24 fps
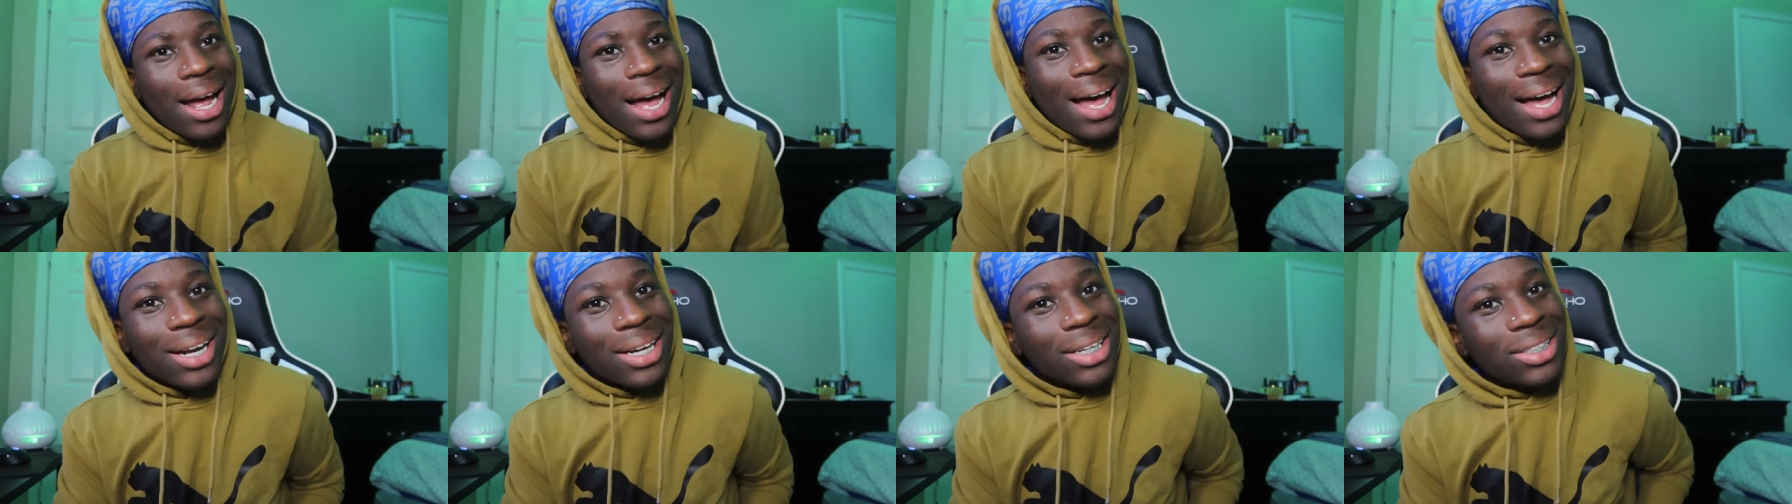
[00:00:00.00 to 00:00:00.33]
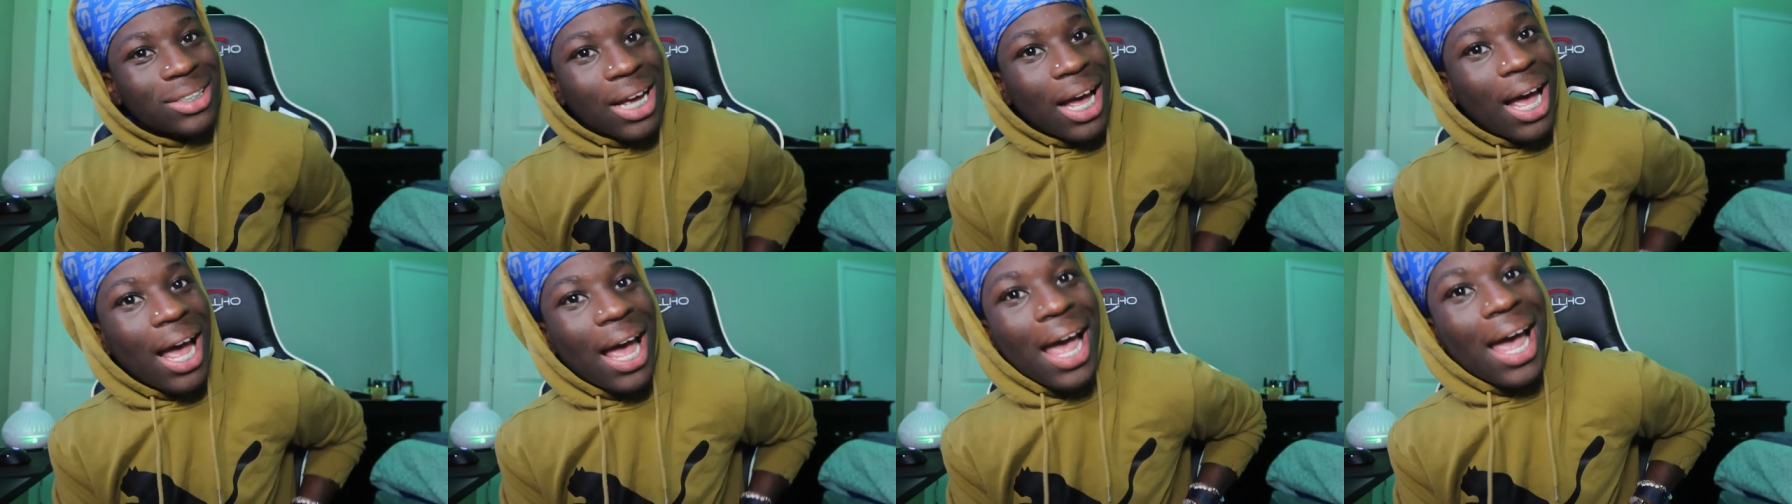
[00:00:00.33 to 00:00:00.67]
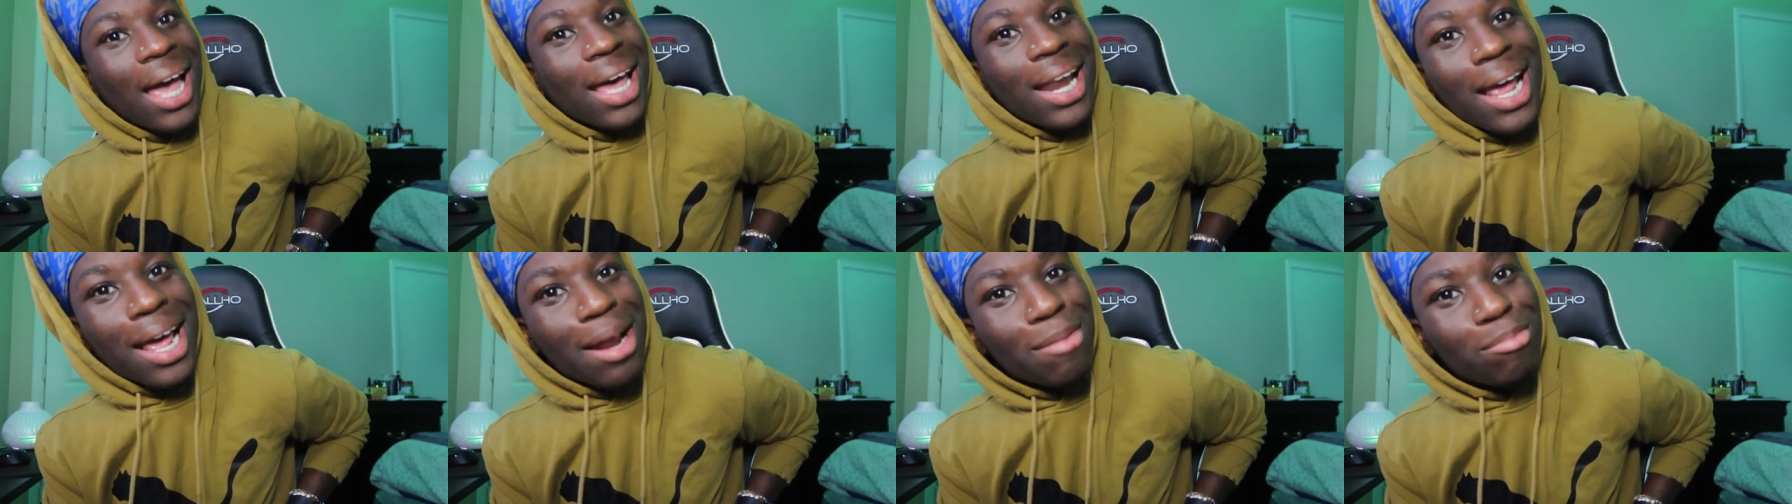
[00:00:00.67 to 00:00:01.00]
I, I
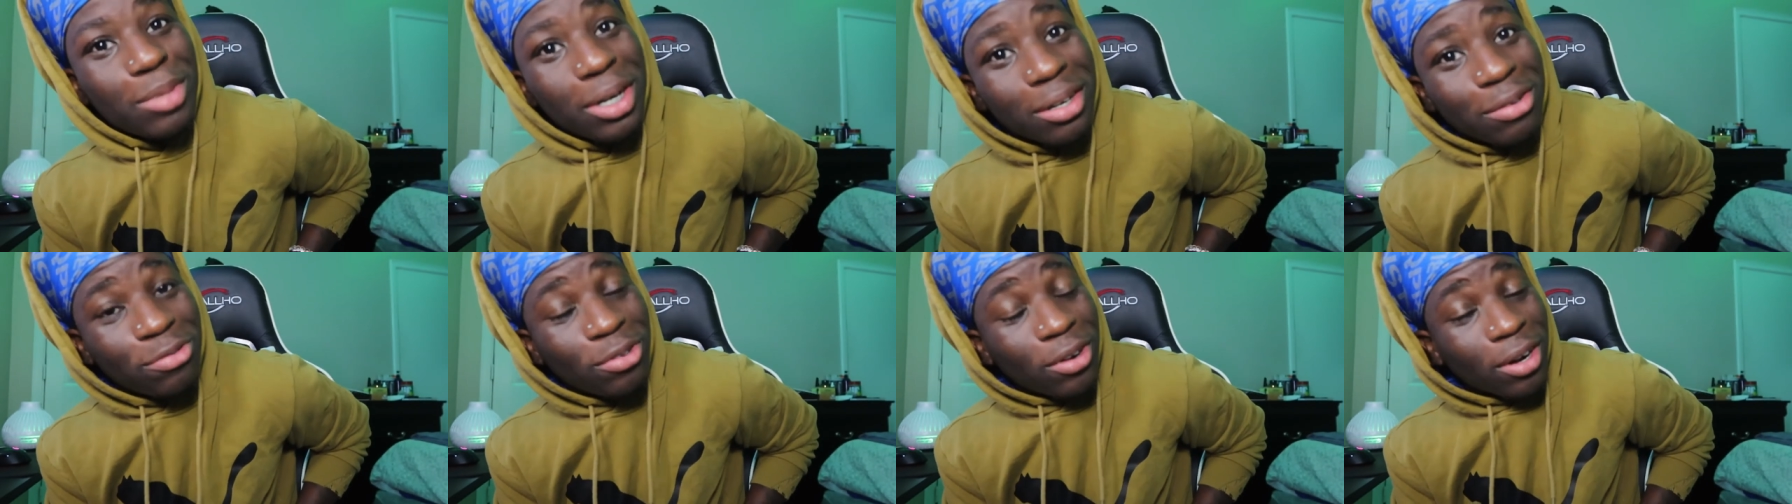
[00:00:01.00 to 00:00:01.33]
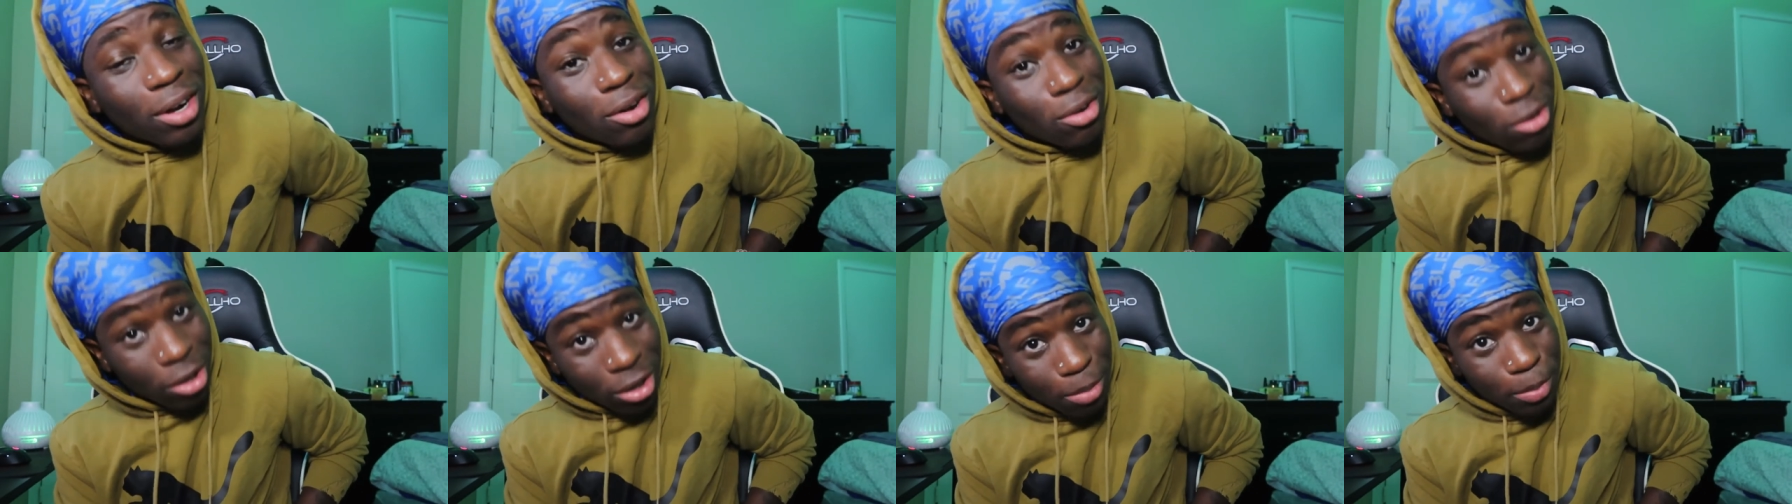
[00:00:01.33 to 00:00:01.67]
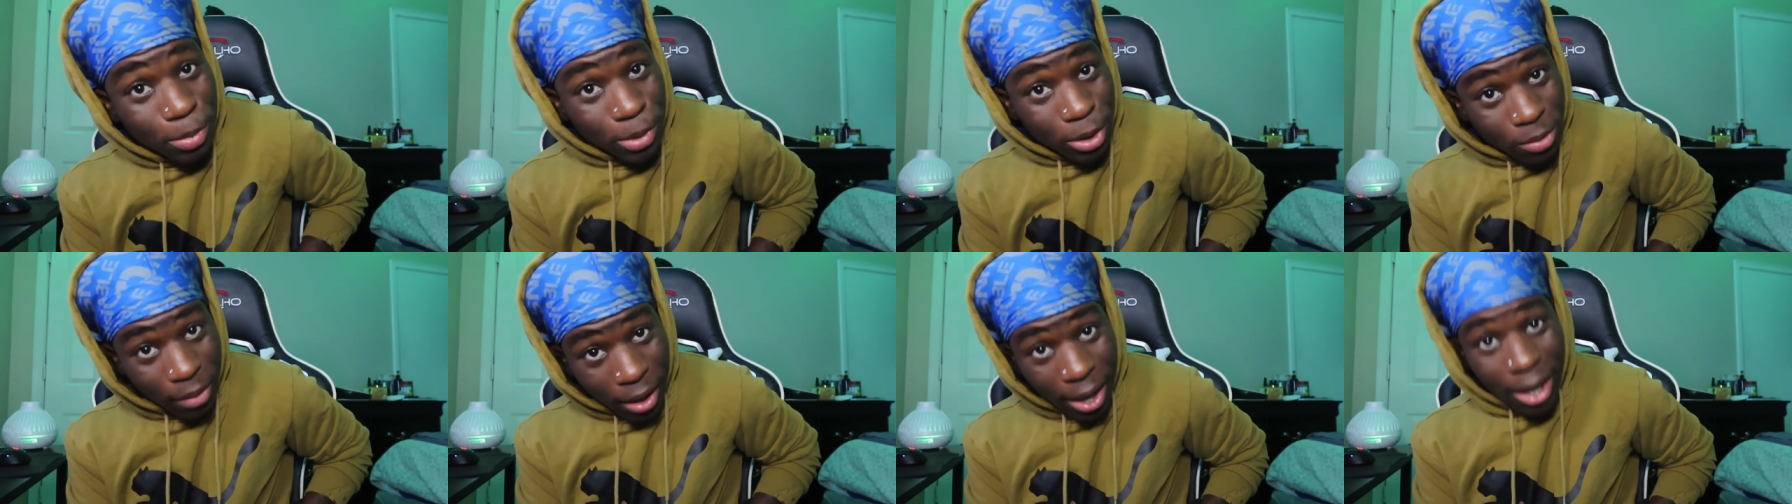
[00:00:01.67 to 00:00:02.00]
had that motherfucker
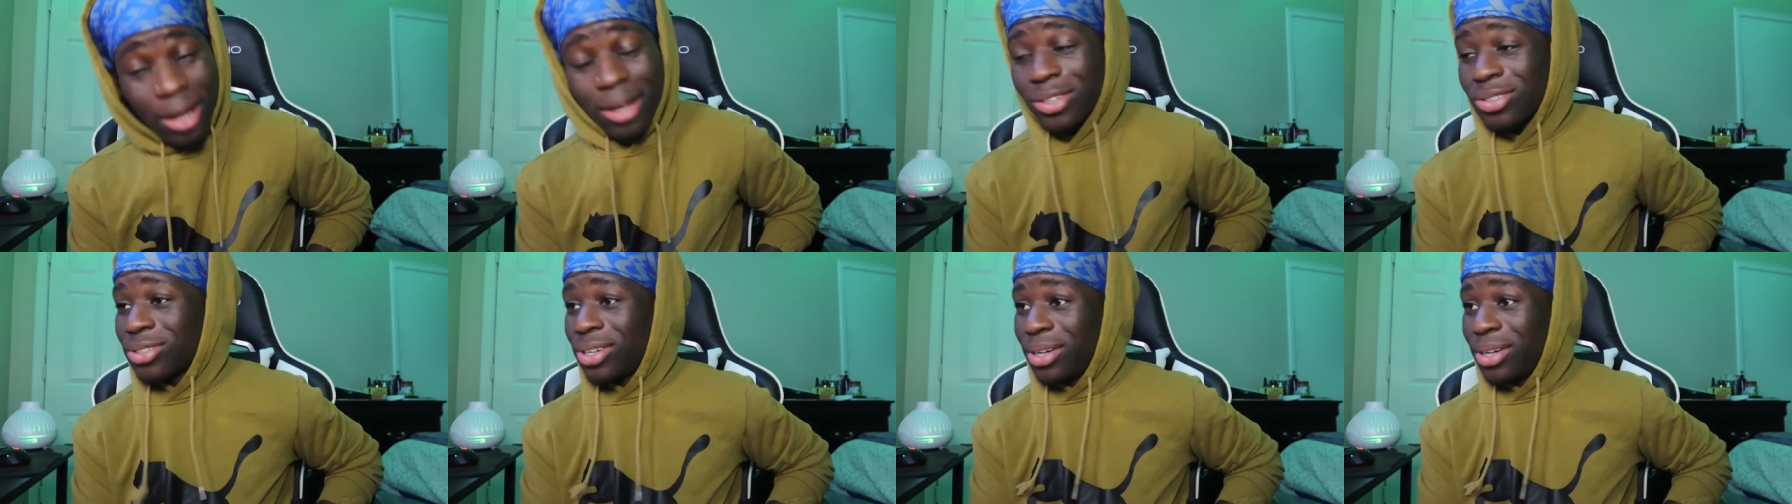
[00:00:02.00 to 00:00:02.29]
on me, right?